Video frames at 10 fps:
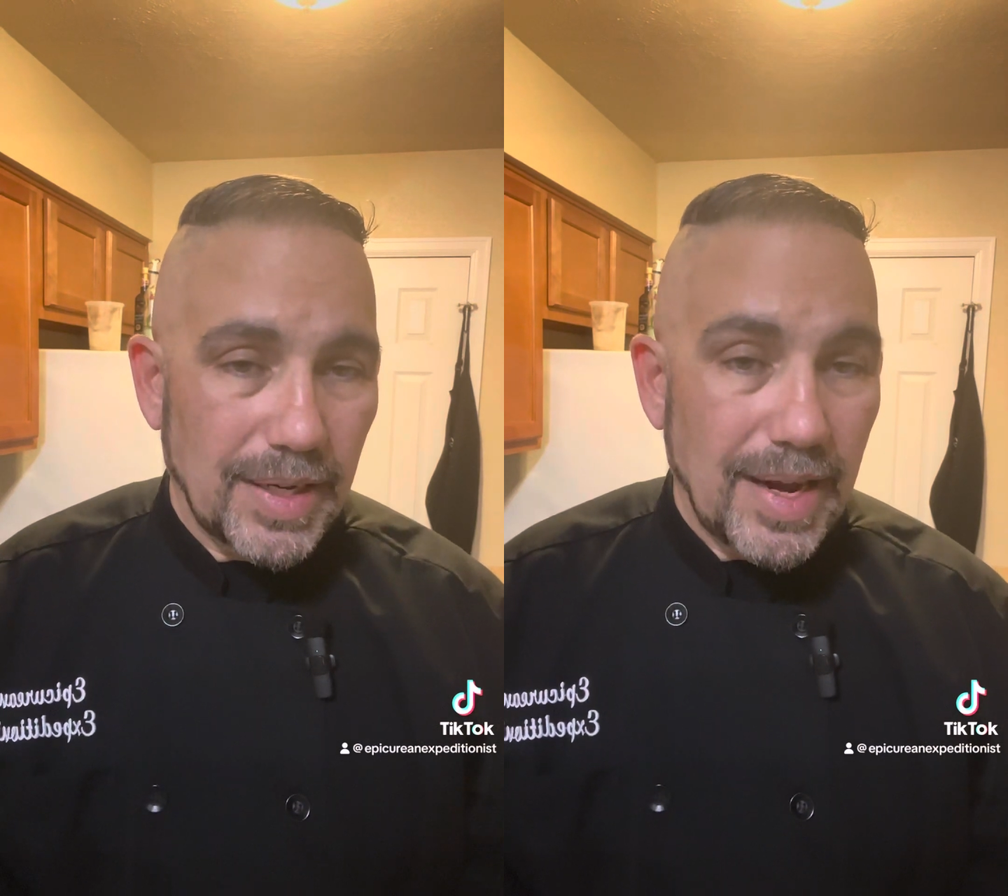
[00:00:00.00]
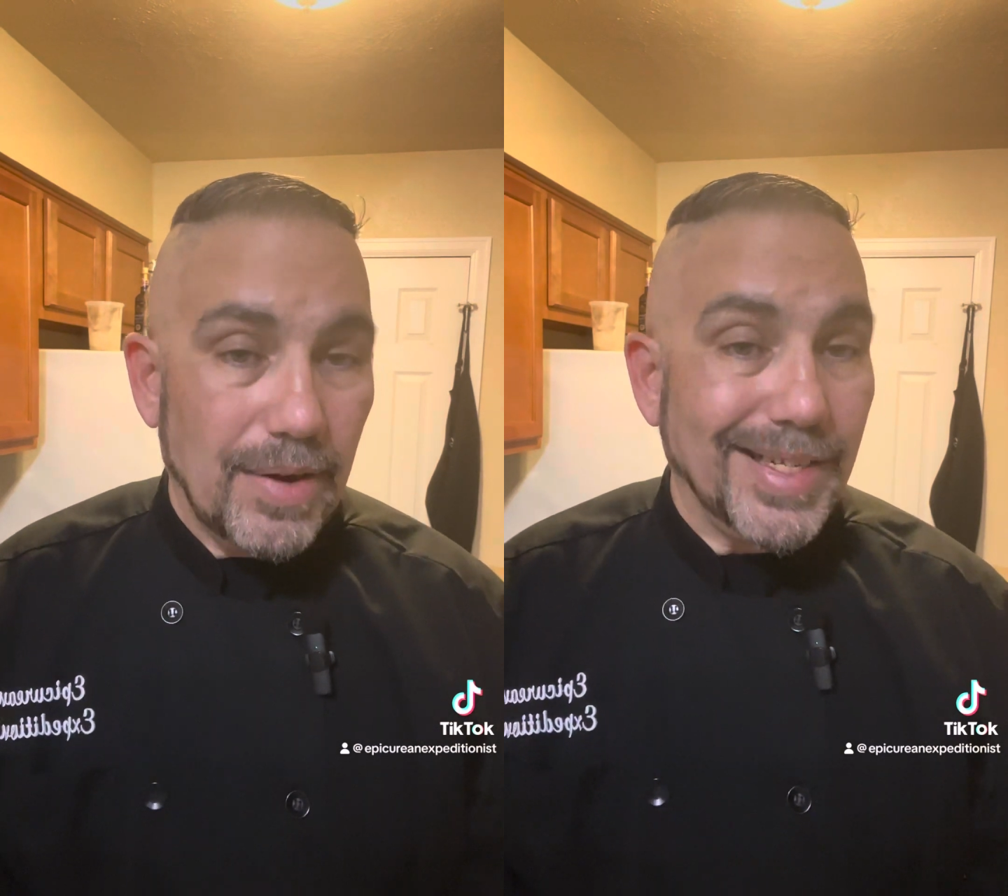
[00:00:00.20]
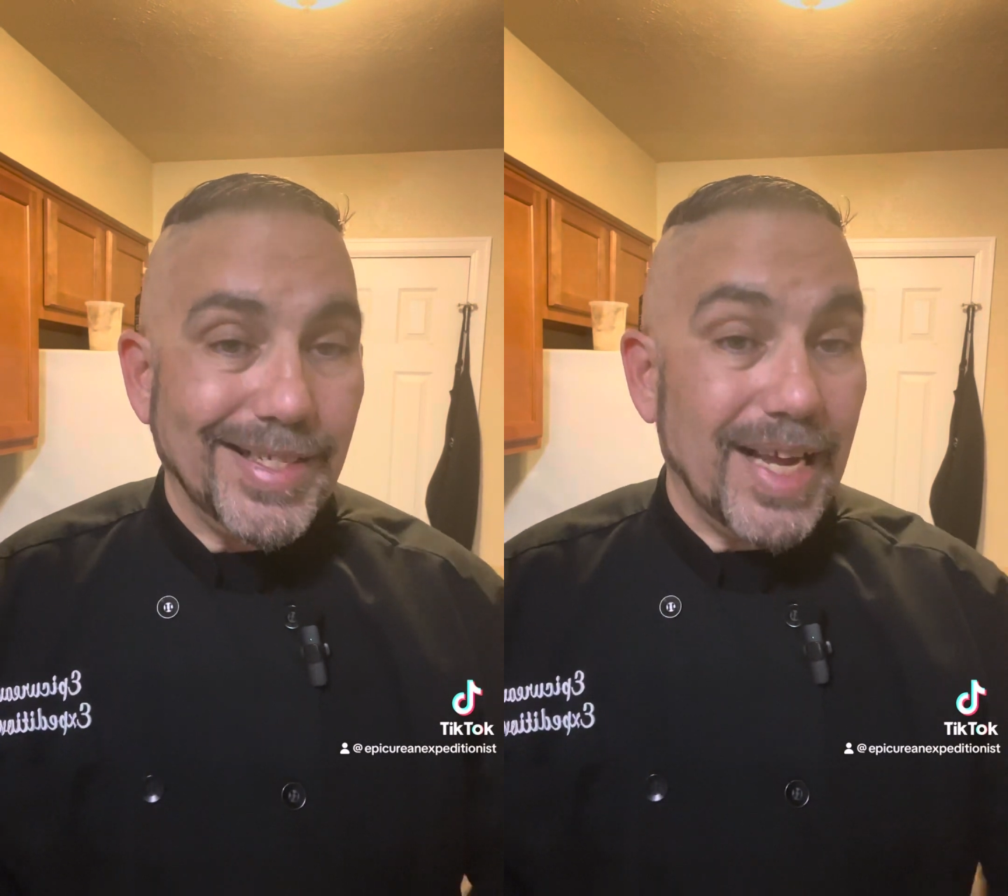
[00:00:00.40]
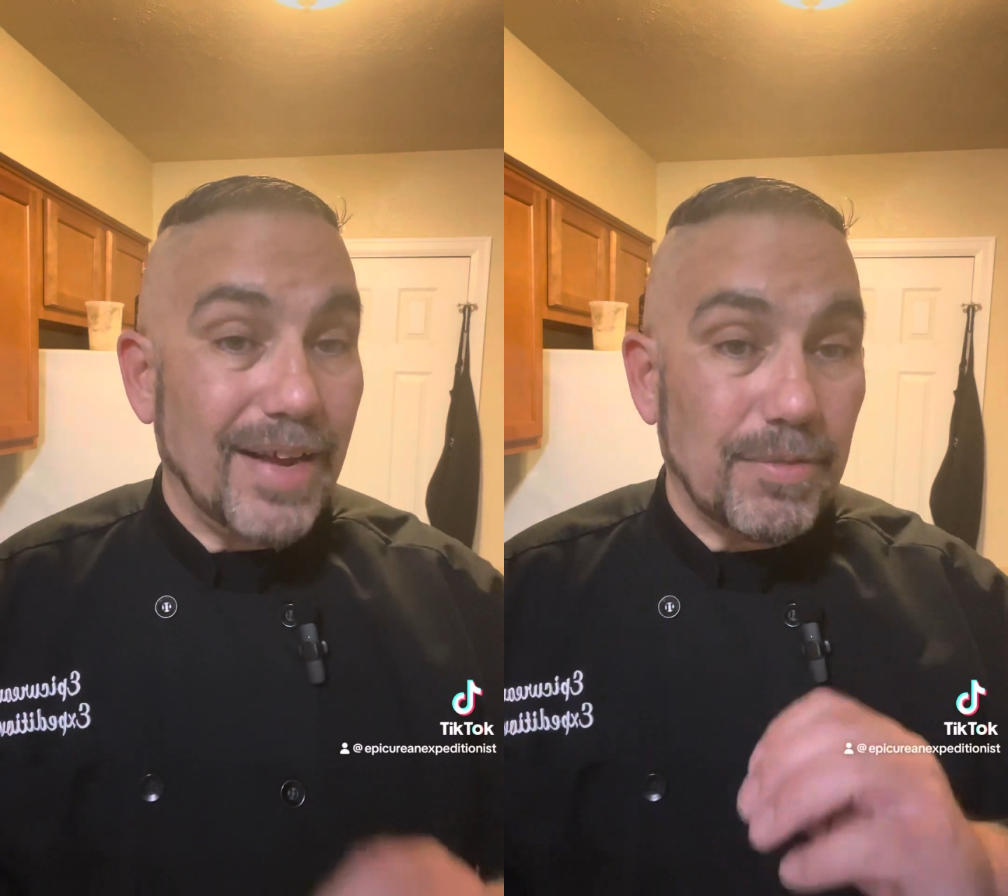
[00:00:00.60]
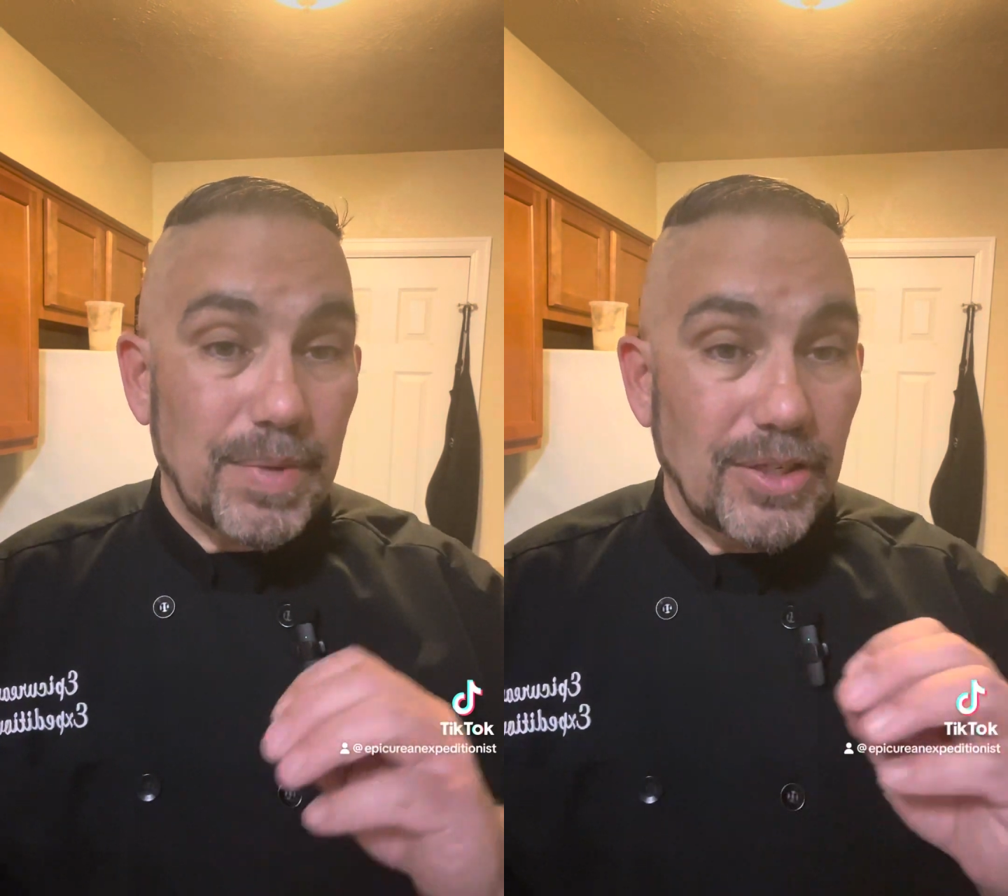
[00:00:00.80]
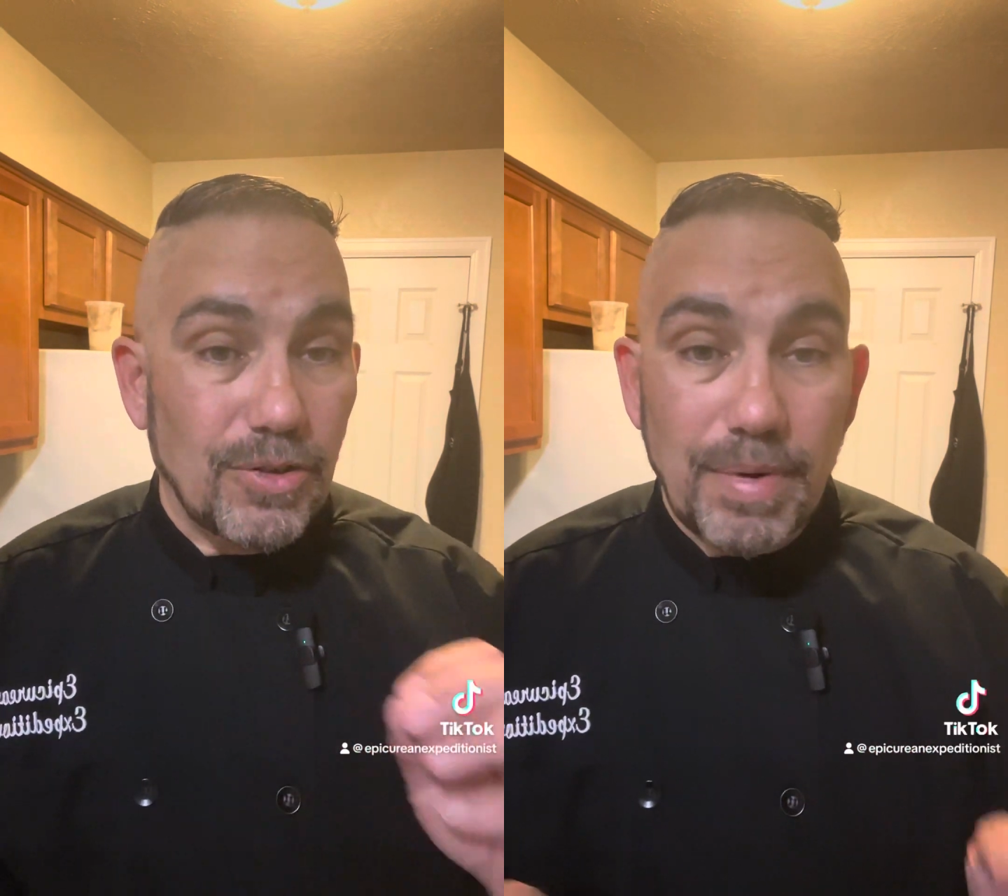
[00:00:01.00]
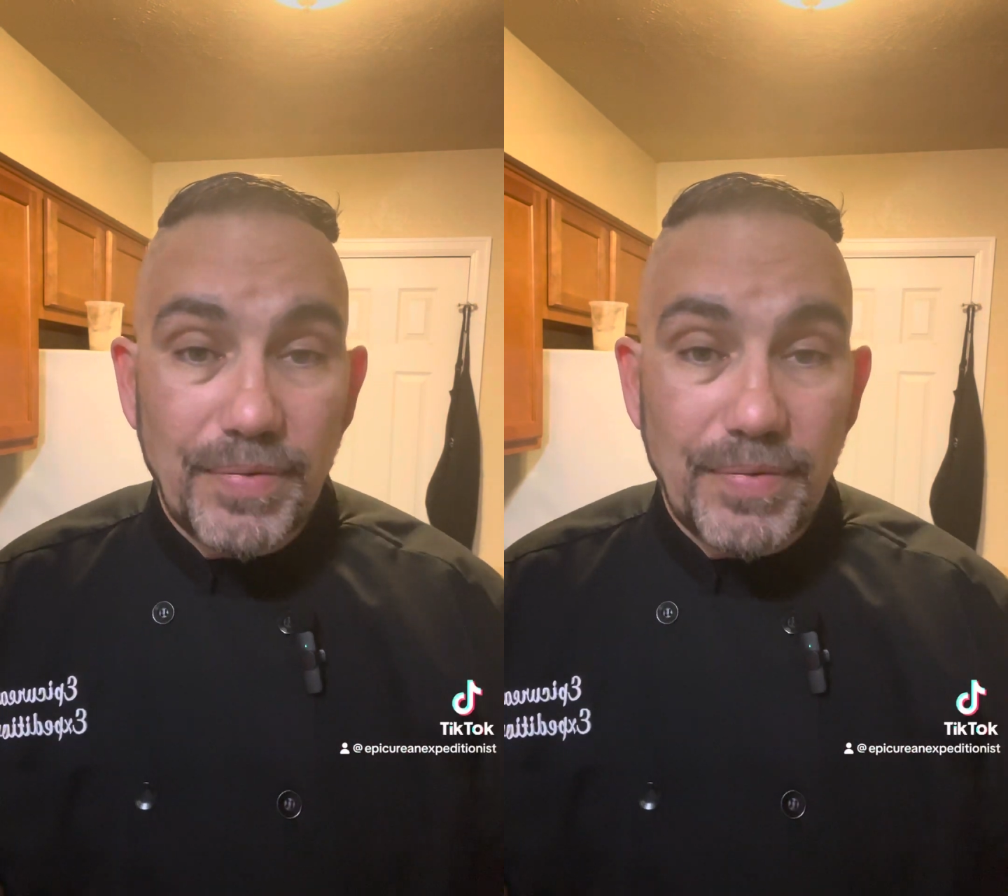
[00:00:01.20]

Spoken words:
now it doesn't have to be super